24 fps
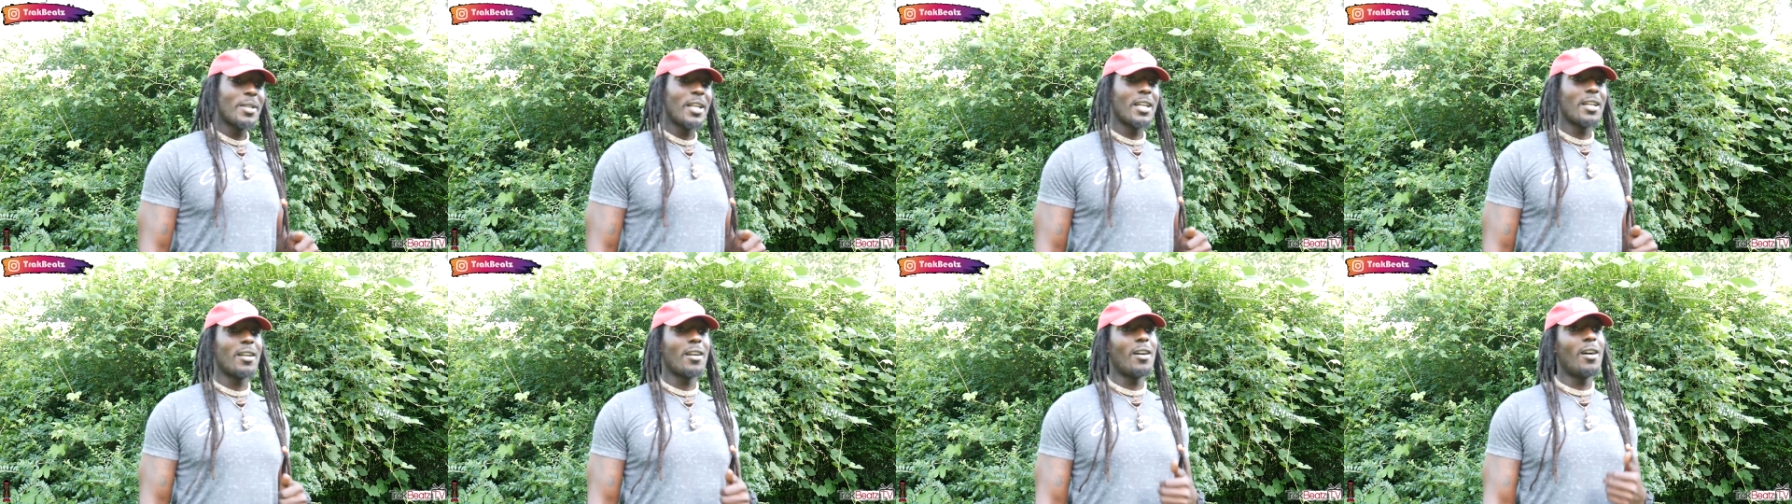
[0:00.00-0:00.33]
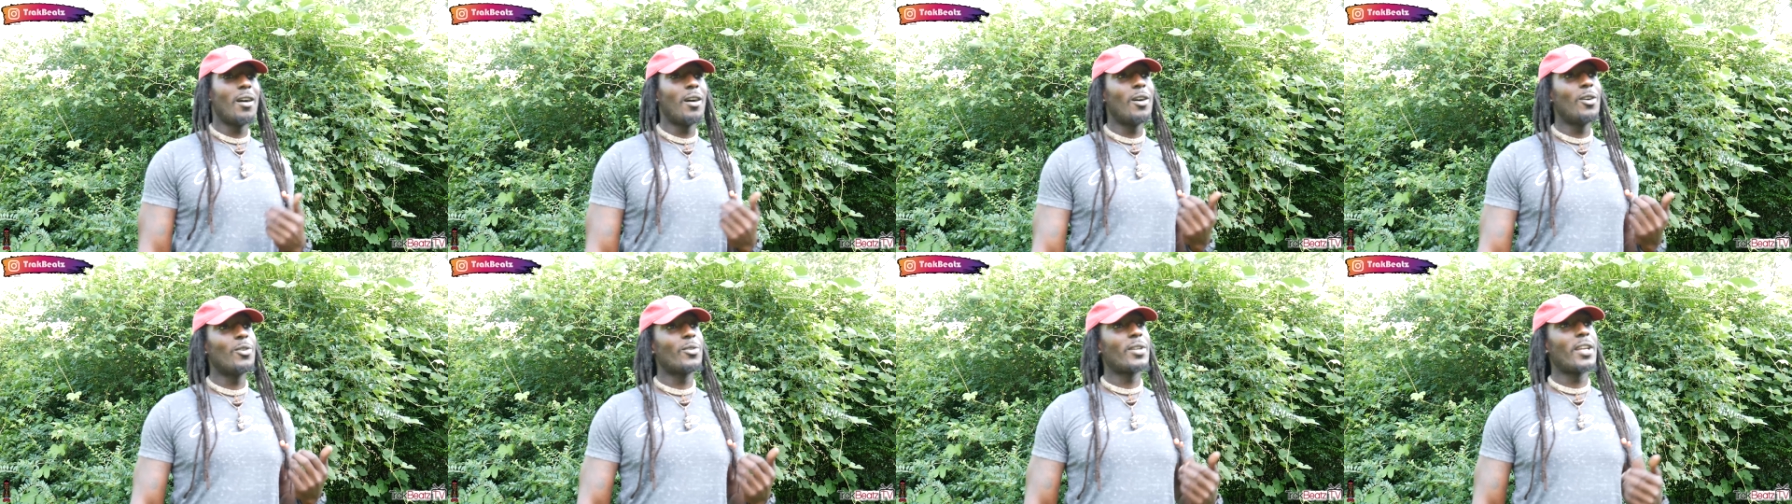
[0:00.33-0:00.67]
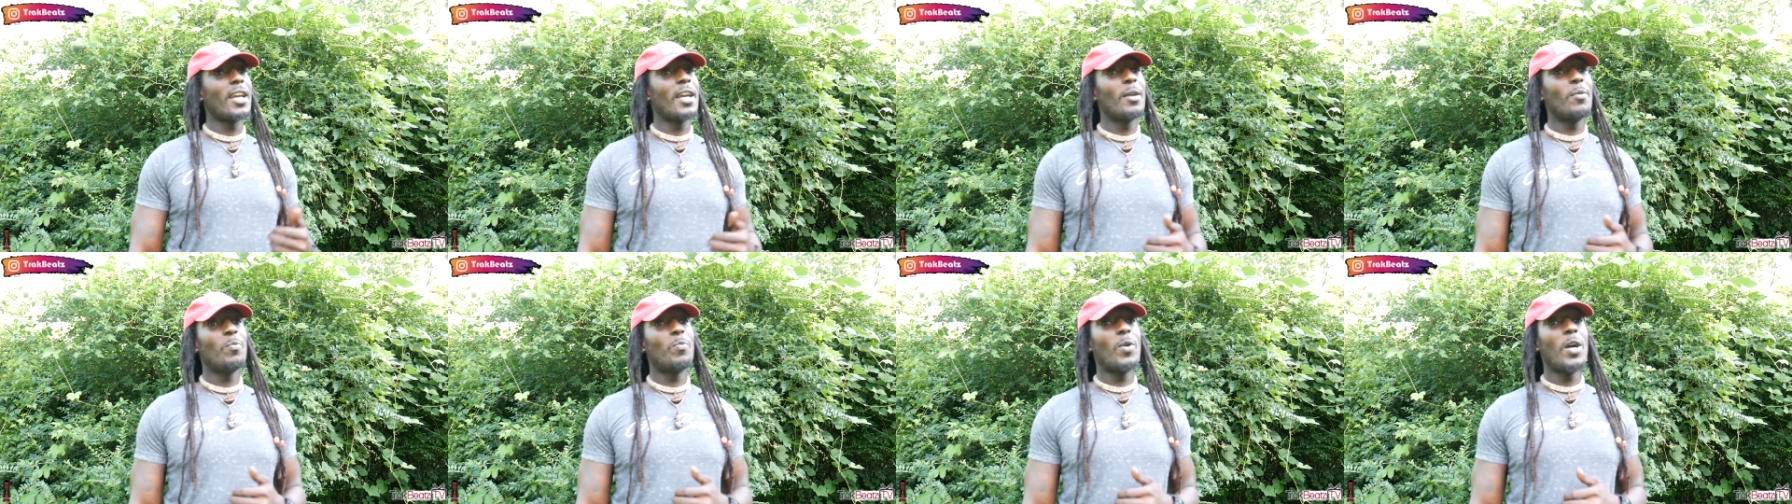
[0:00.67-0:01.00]
like, oh,
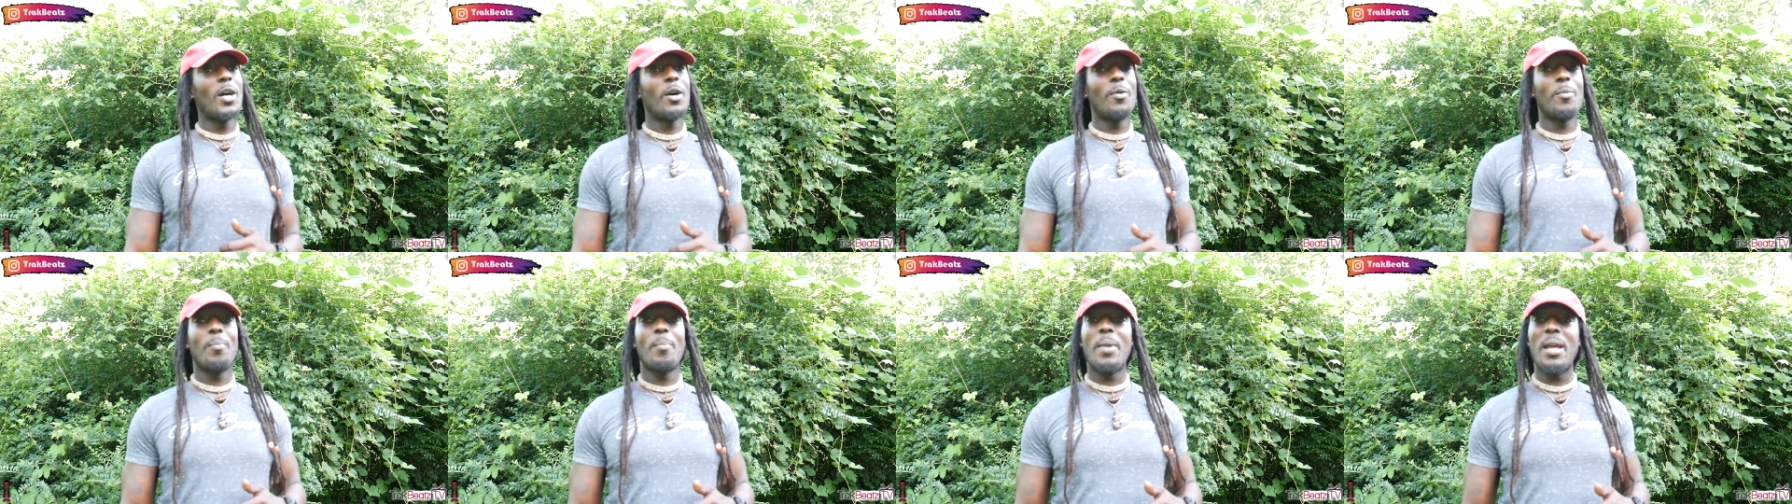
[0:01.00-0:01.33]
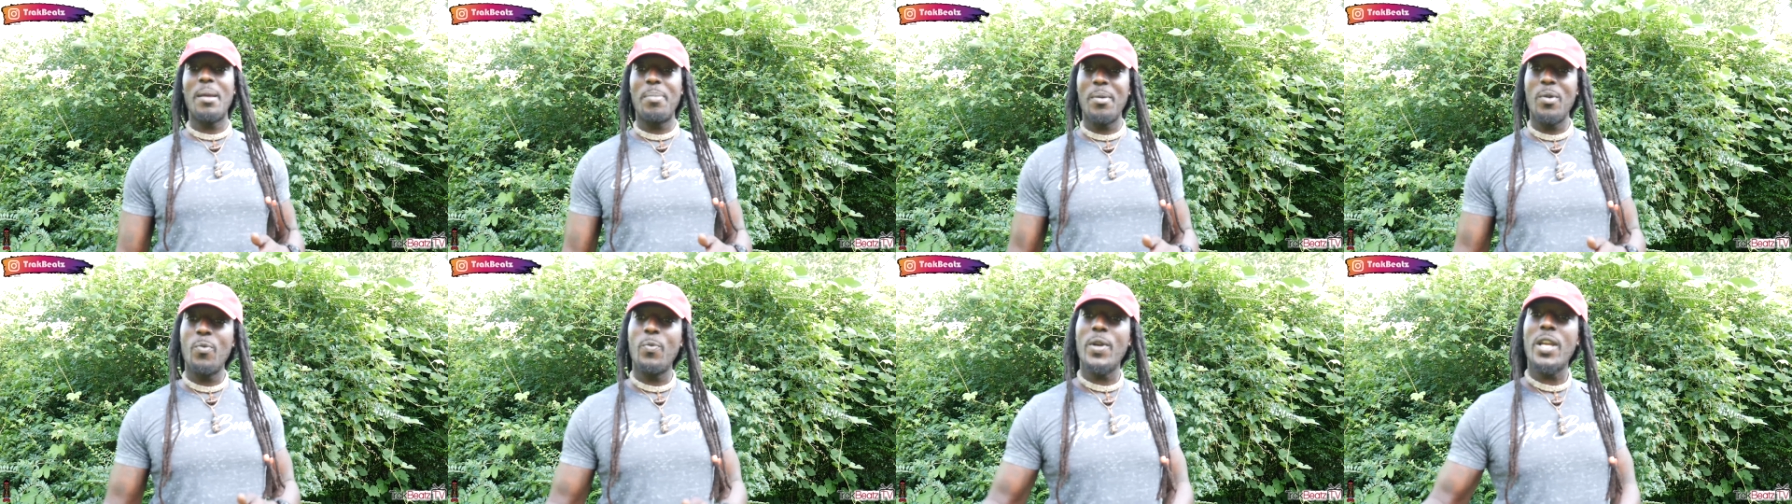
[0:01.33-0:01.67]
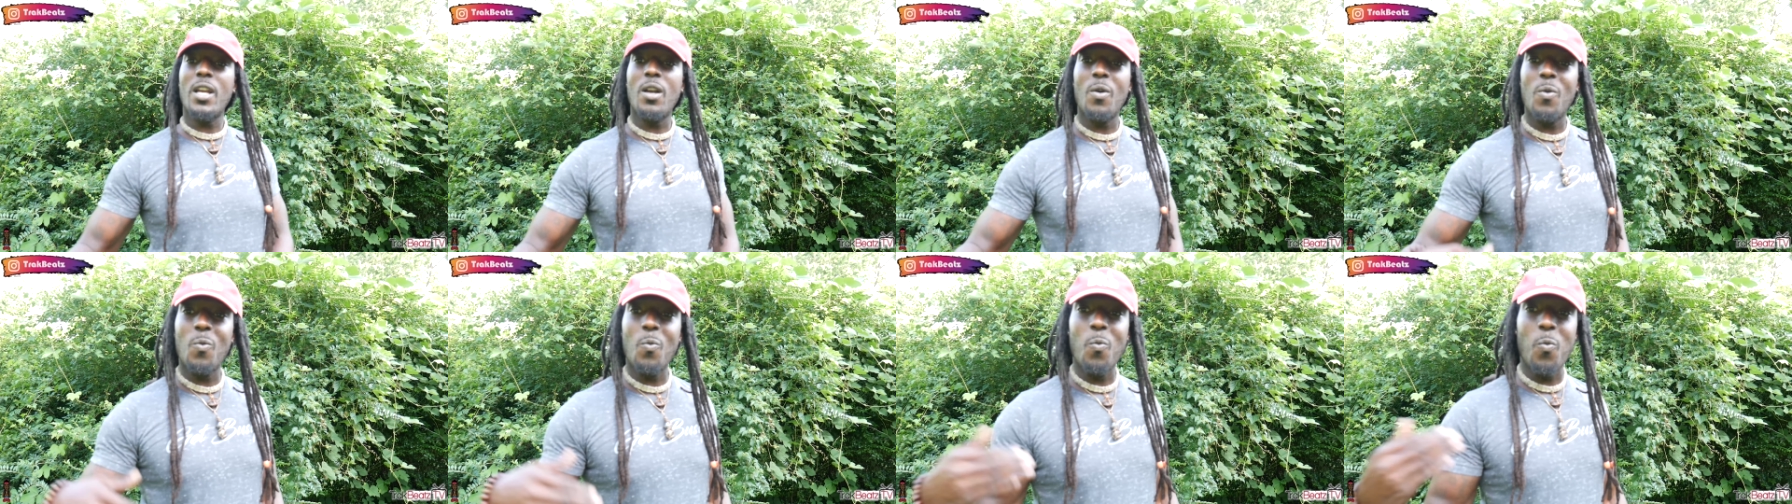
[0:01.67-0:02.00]
okay, well, maybe we
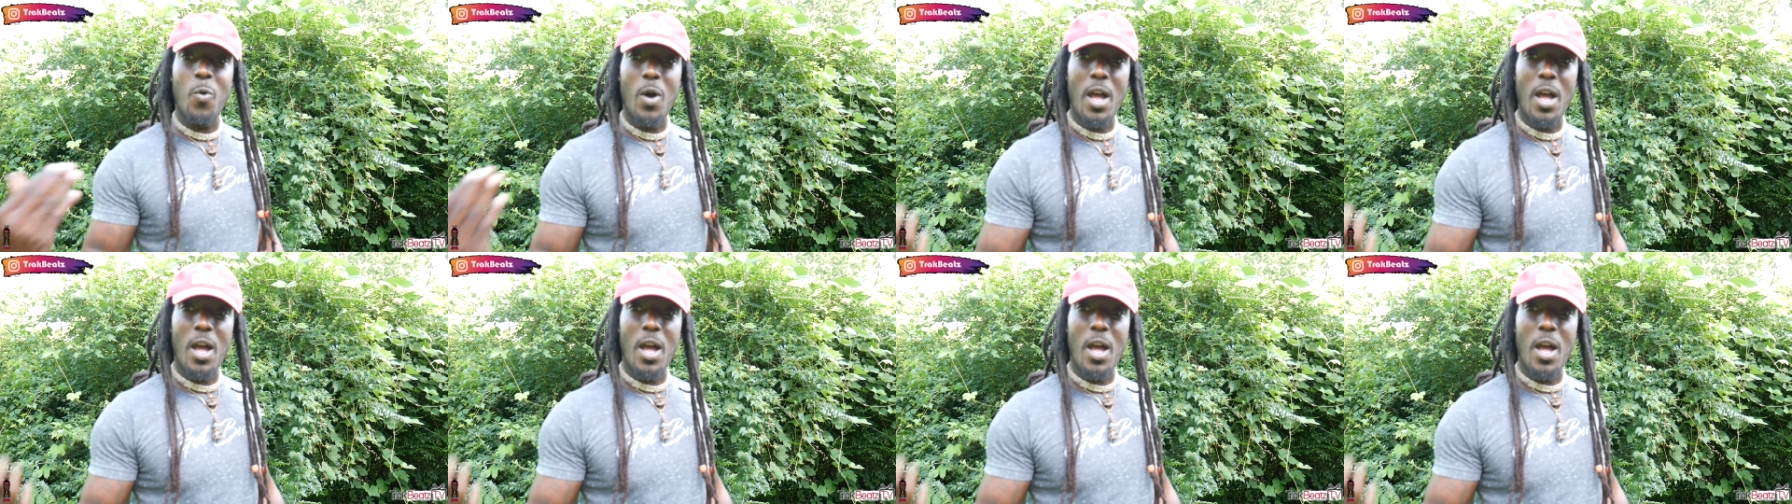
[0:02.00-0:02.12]
could